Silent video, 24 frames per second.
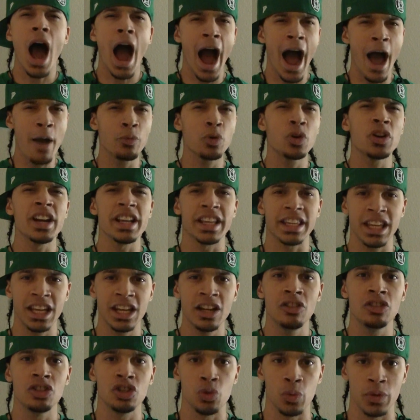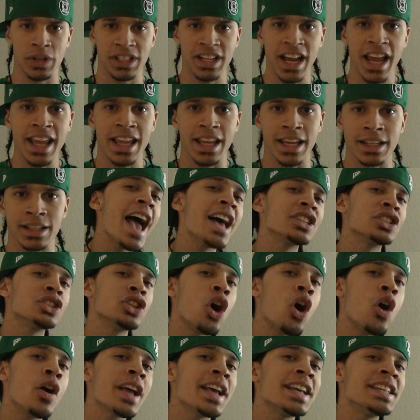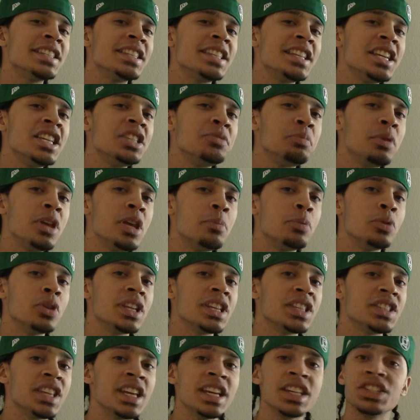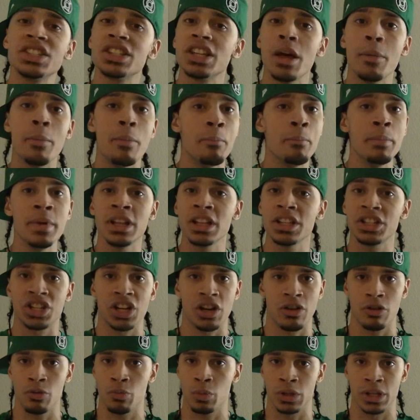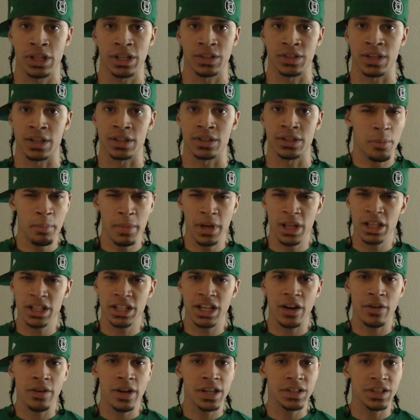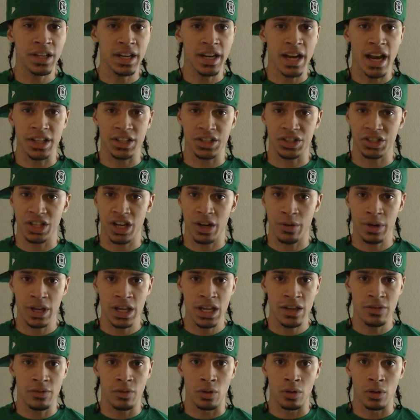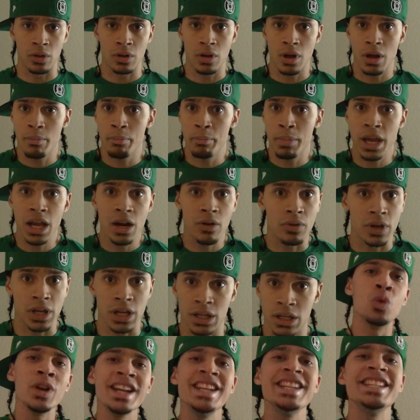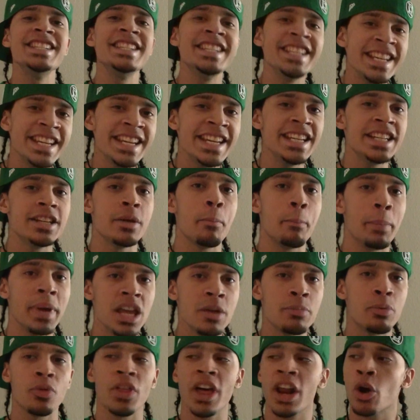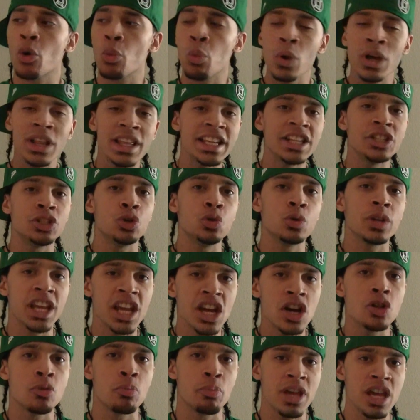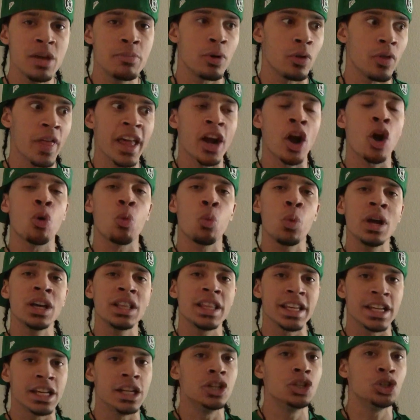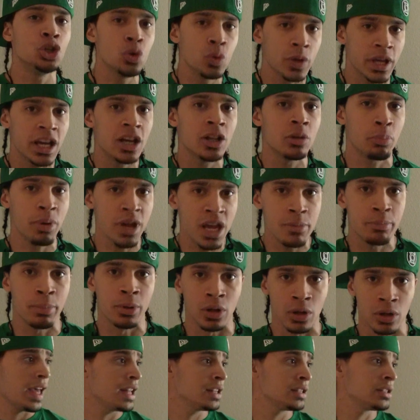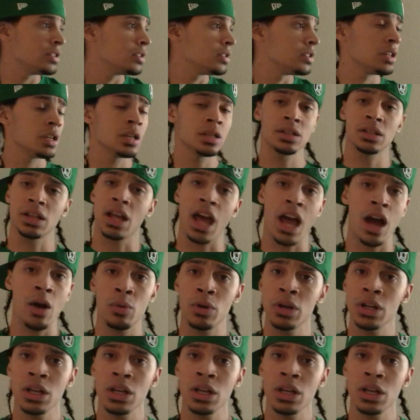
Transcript: I'm gonna kill you and take it. As long as these people exist, military will exist. The military is a necessary evil. Period. We need people that are willing to kill people, that are willing to kill people. That's just how it